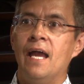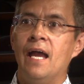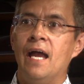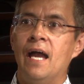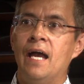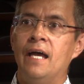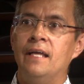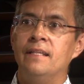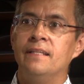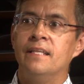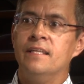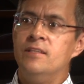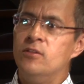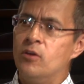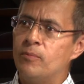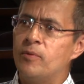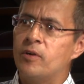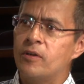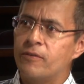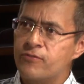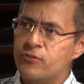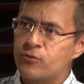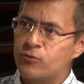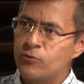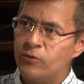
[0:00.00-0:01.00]
and the number
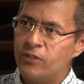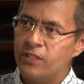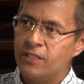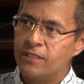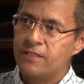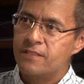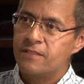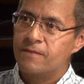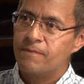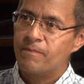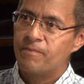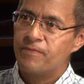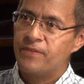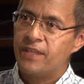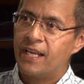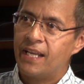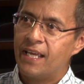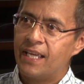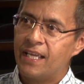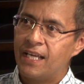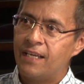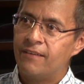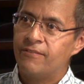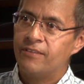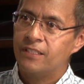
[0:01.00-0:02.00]
of students that I
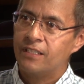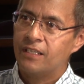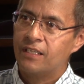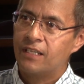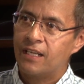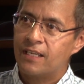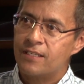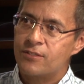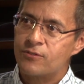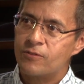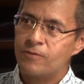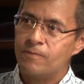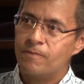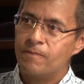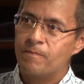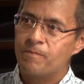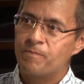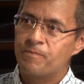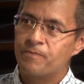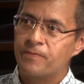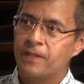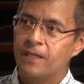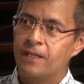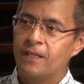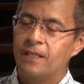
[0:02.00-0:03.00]
have in the classroom.
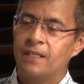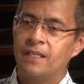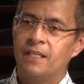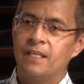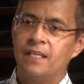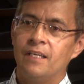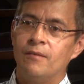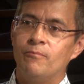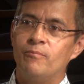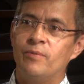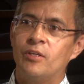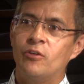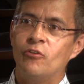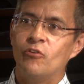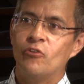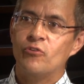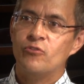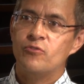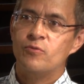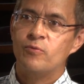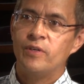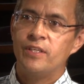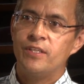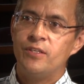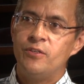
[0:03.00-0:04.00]

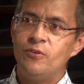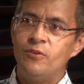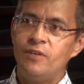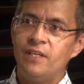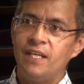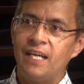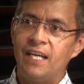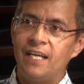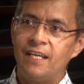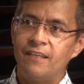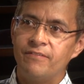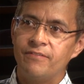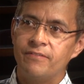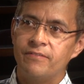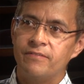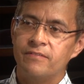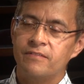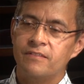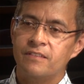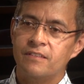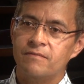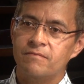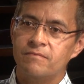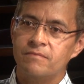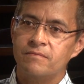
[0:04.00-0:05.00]
Because when you have
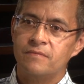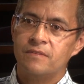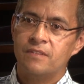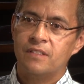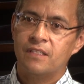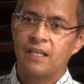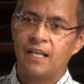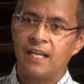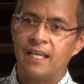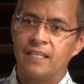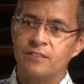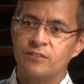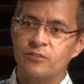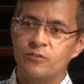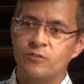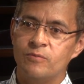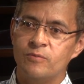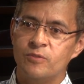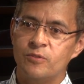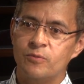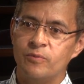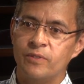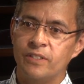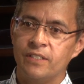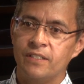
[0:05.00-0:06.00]

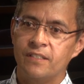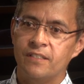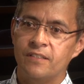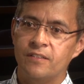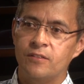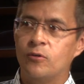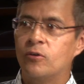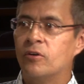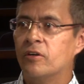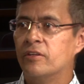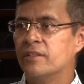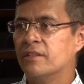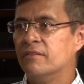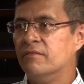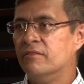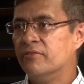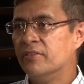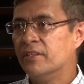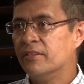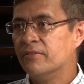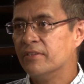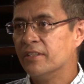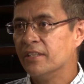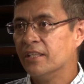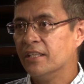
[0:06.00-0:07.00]
classrooms with
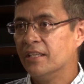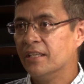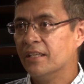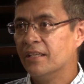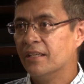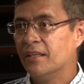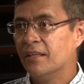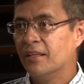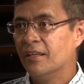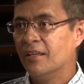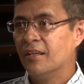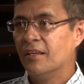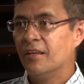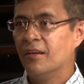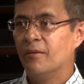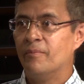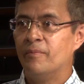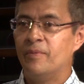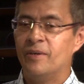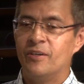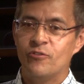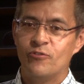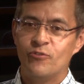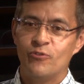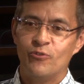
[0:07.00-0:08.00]
250
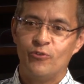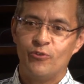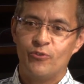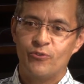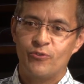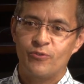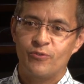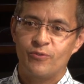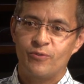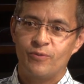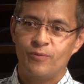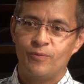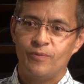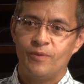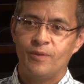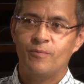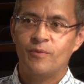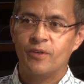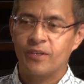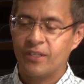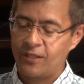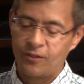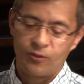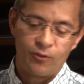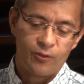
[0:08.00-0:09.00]
versus, I'm
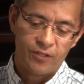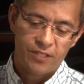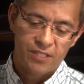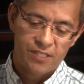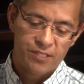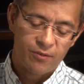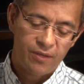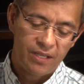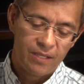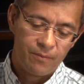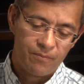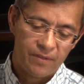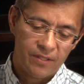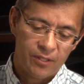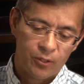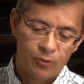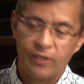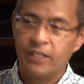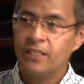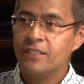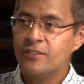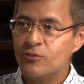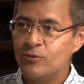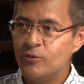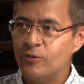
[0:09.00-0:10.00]
going to go extreme,
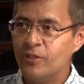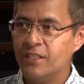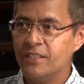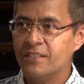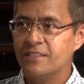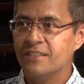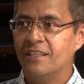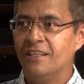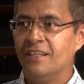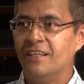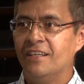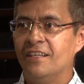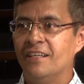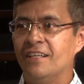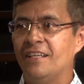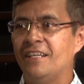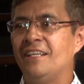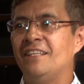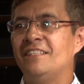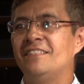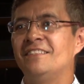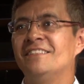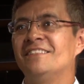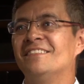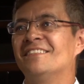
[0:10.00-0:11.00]
20 students,
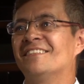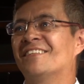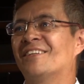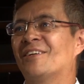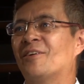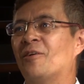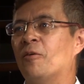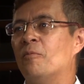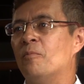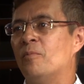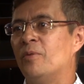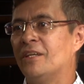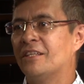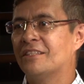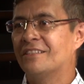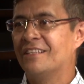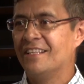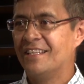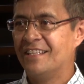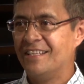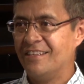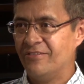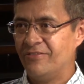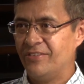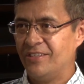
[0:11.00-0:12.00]
it's
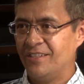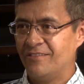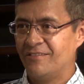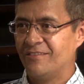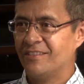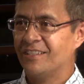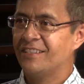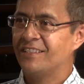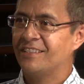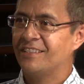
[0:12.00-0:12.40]
completely different, right?